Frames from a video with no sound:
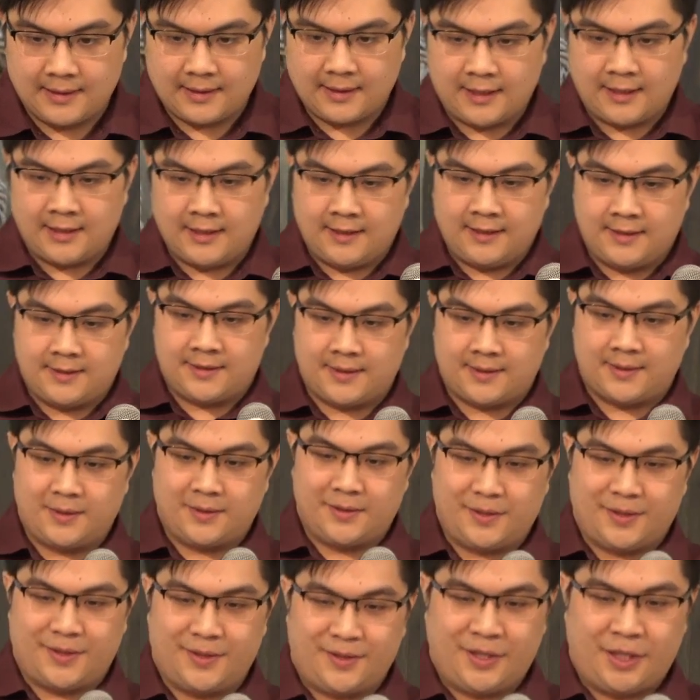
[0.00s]
And
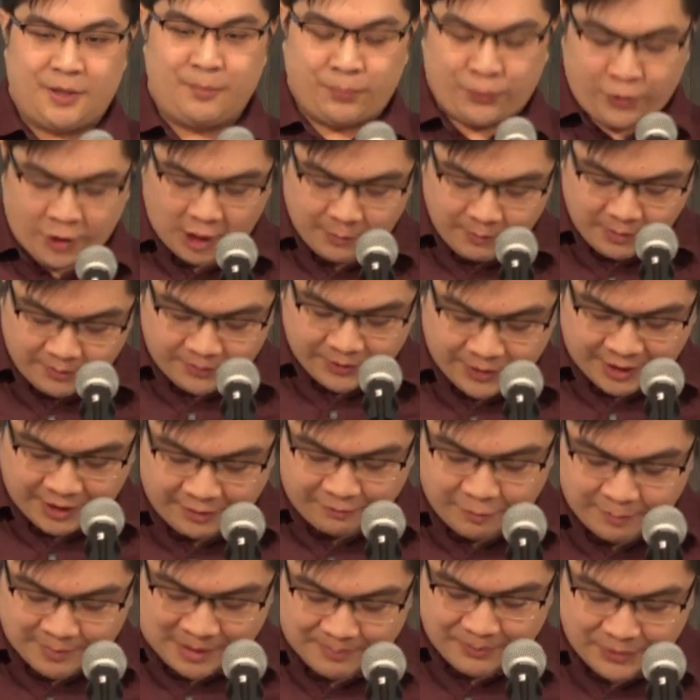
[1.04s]
he probably
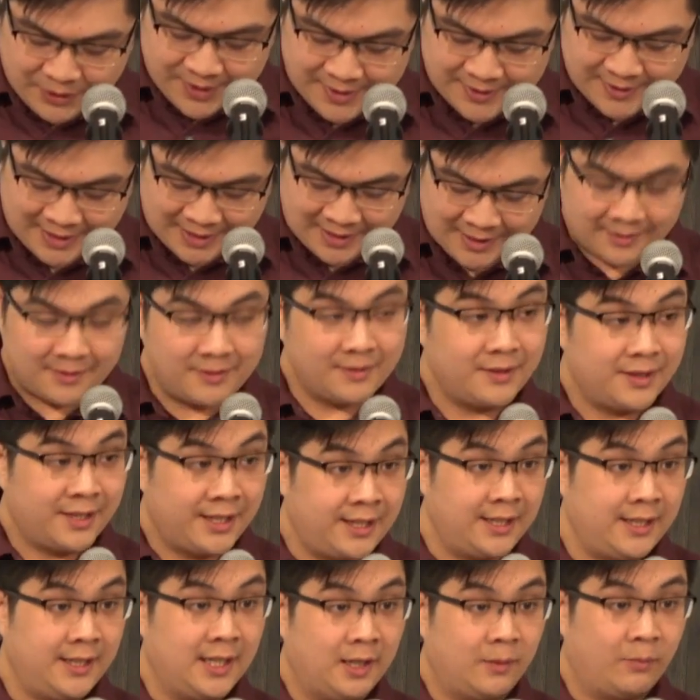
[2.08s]
remembers that
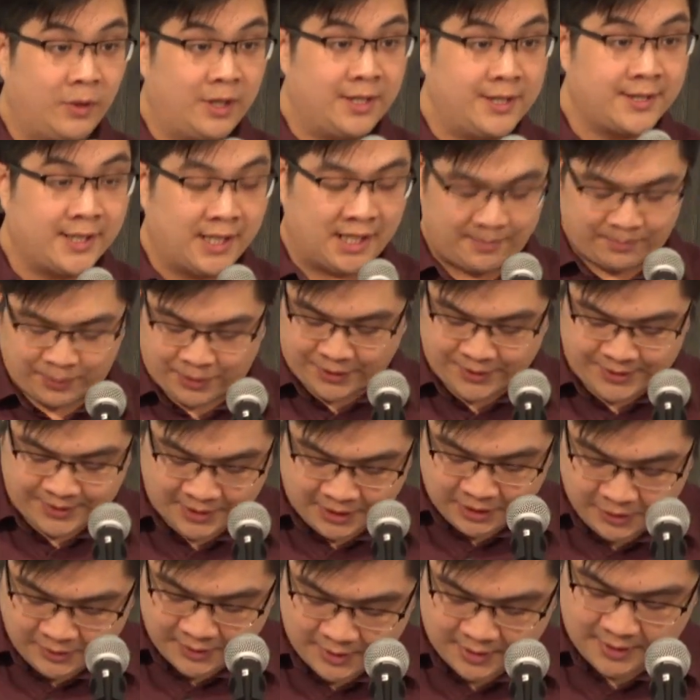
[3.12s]
he at one time
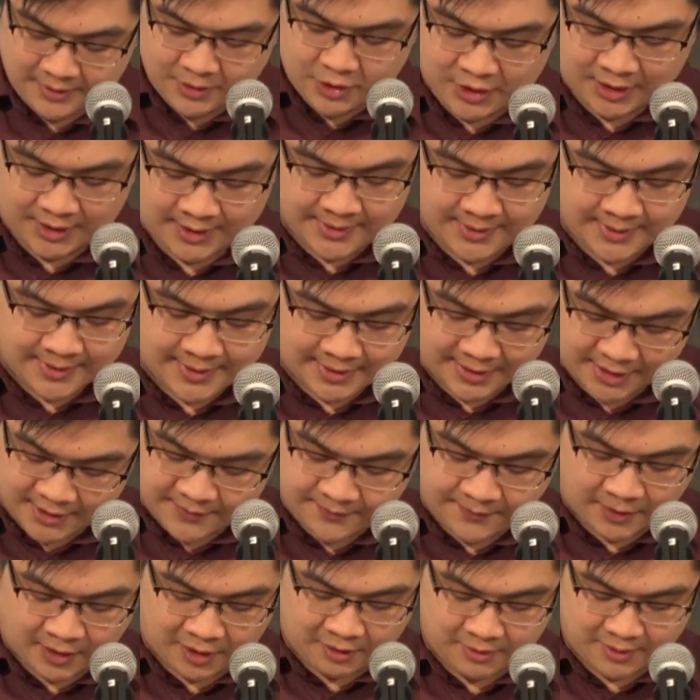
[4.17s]
persecuted Jesus and his
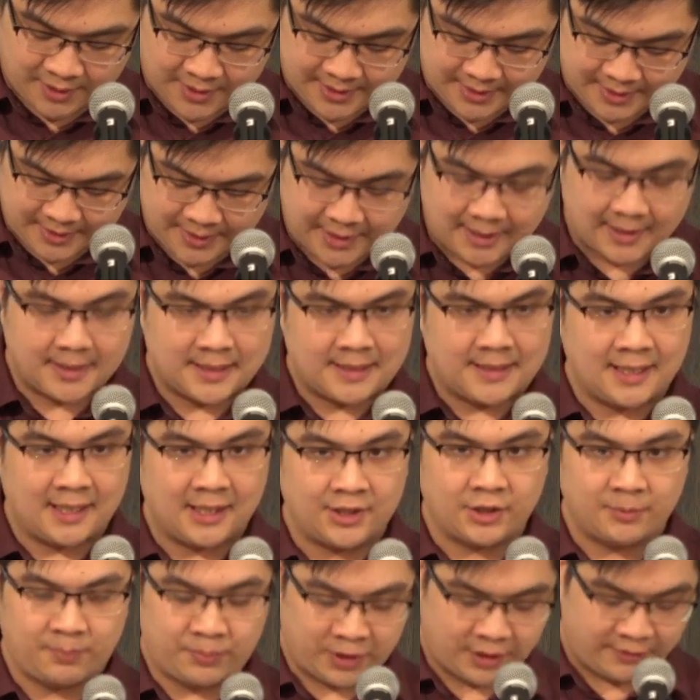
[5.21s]
followers, and yet he
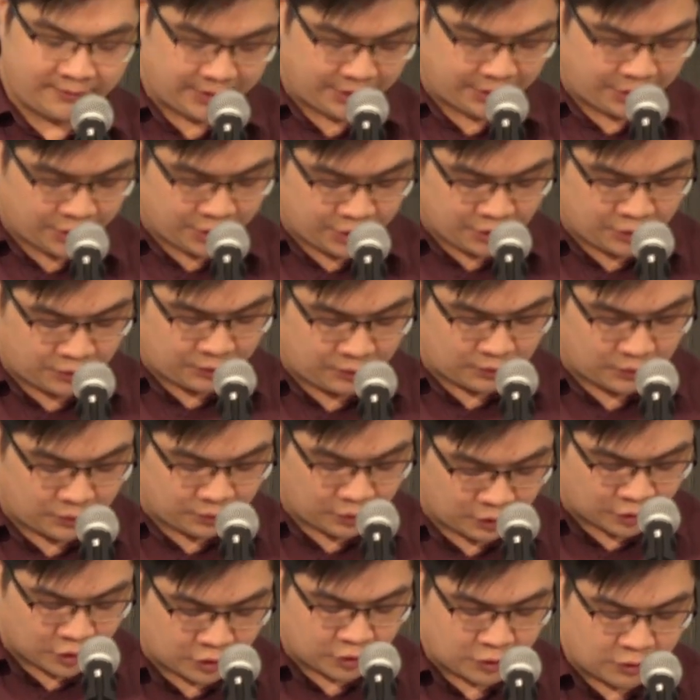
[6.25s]
had the privilege to
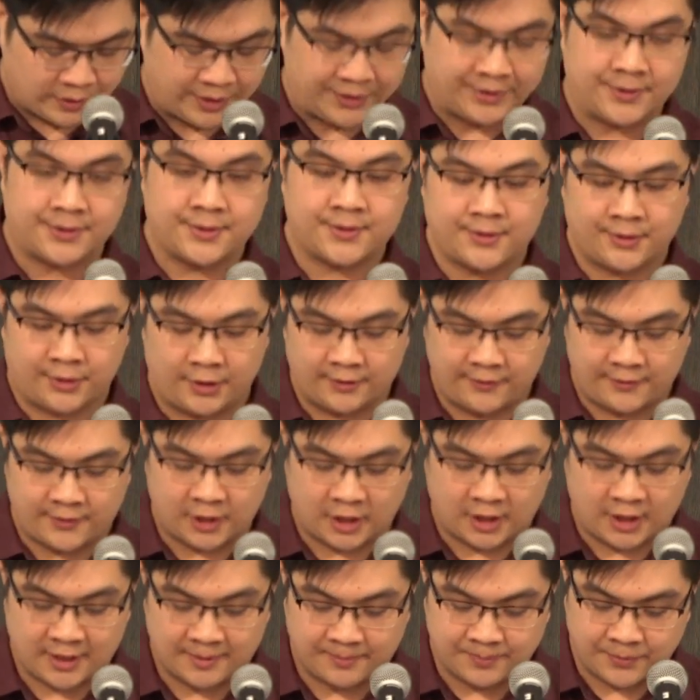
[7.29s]
know and serve
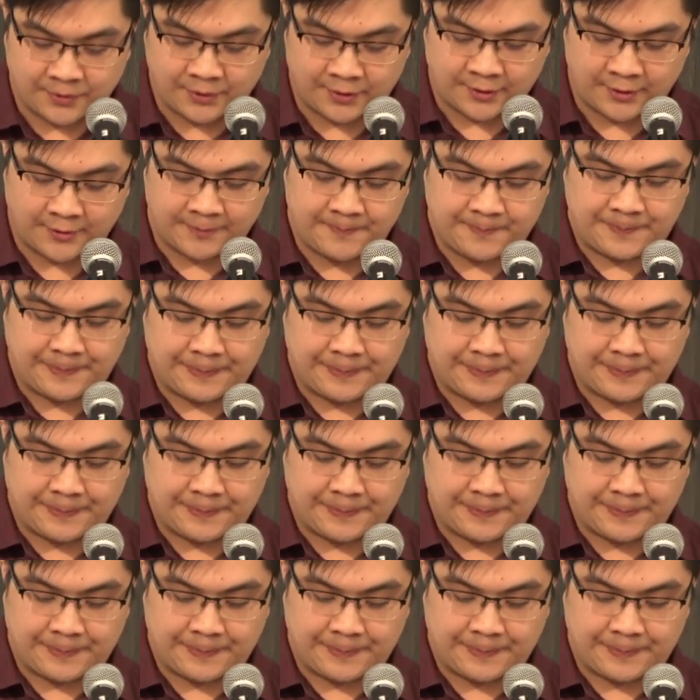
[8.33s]
God more.